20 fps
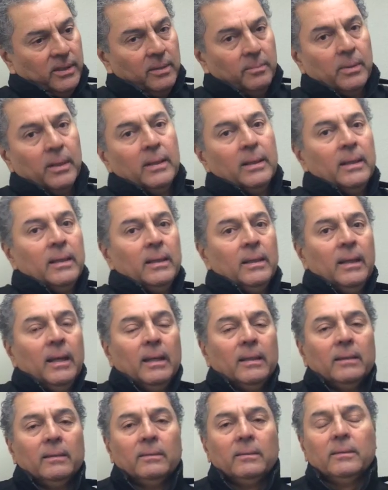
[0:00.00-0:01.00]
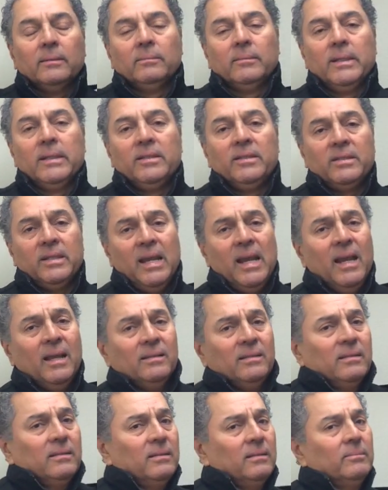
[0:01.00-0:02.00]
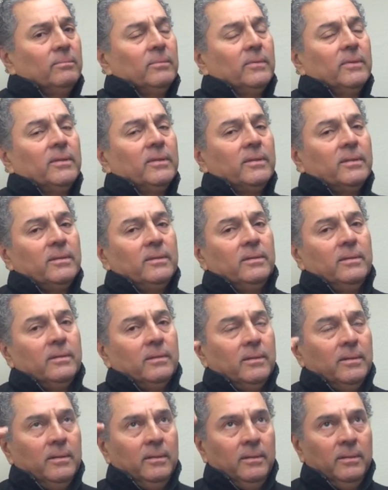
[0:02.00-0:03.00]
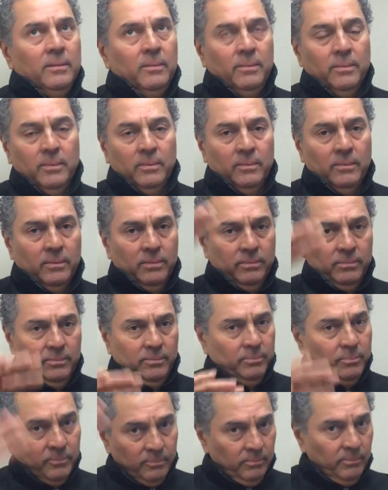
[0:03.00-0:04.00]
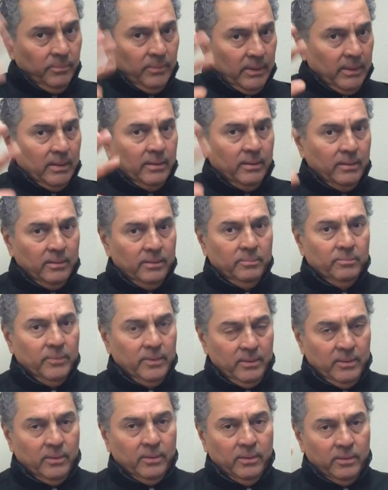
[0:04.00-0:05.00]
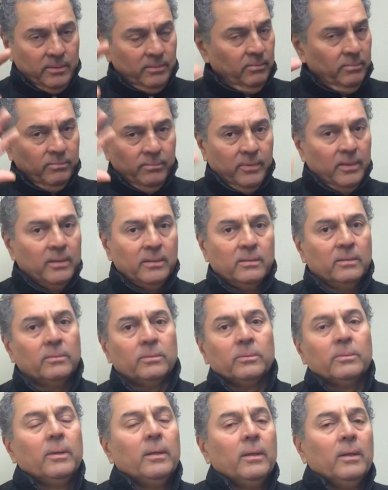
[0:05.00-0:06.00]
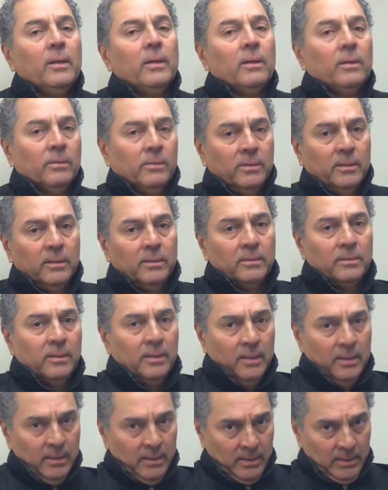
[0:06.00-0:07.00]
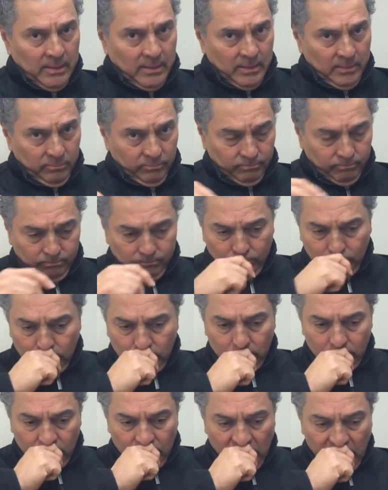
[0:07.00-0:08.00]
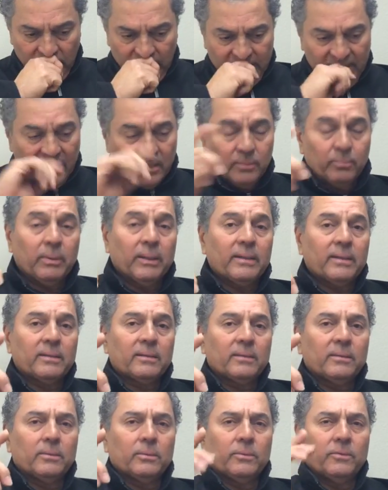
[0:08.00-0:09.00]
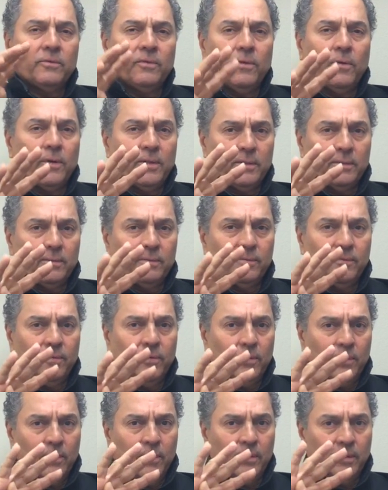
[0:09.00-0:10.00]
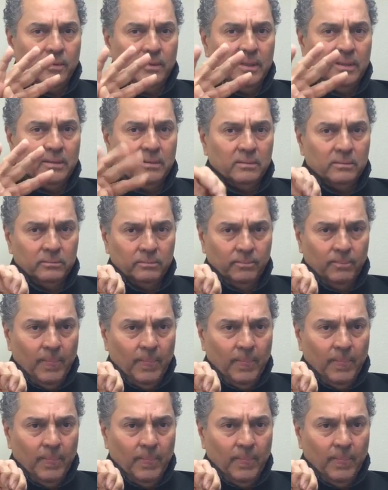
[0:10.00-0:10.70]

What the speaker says: shape. And in jazz, there are many other things to consider. Most jazz players do four choruses